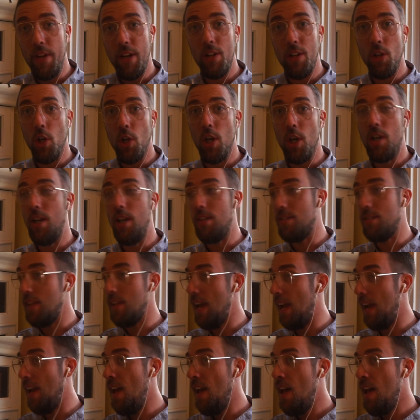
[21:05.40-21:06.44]
on there and look and
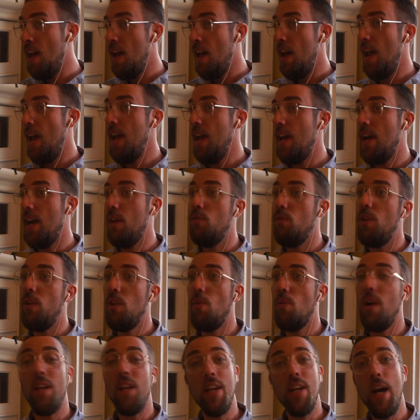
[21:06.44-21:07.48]
say, hey, I
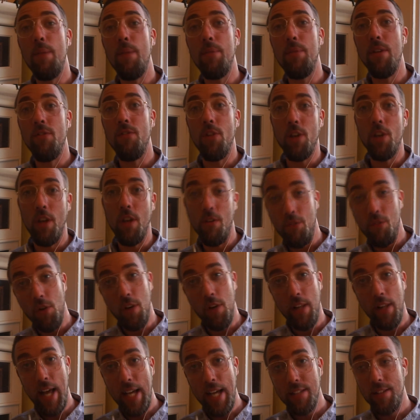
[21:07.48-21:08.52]
really want a copy of Looking
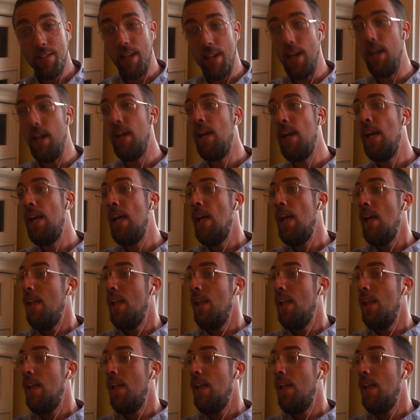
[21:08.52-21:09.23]
for Alaska.